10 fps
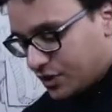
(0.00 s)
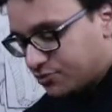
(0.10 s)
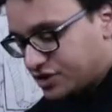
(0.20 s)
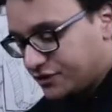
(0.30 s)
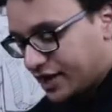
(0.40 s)
We are
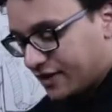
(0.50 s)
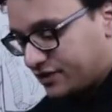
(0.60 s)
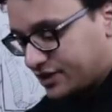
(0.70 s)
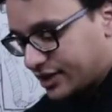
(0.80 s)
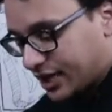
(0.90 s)
breathing
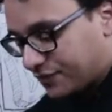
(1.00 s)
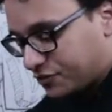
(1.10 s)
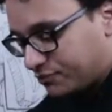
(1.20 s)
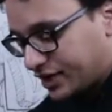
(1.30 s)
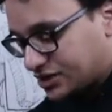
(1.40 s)
heavily and have
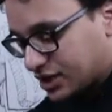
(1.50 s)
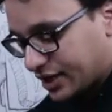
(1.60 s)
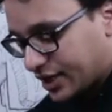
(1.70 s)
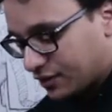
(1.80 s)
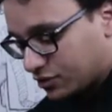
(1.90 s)
to place our
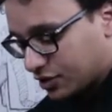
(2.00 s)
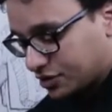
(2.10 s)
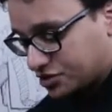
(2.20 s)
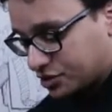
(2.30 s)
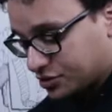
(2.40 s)
hand on
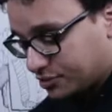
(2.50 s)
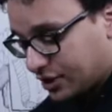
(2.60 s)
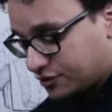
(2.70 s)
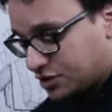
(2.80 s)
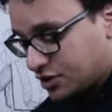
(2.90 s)
each other's
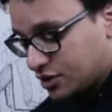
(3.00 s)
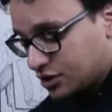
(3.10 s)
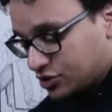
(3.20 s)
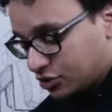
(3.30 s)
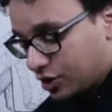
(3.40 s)
mouths
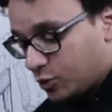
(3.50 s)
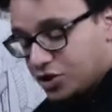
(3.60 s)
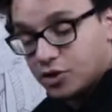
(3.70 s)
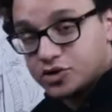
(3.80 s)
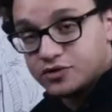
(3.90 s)
so that we
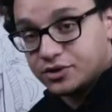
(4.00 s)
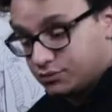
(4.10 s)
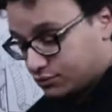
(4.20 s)
don't scream.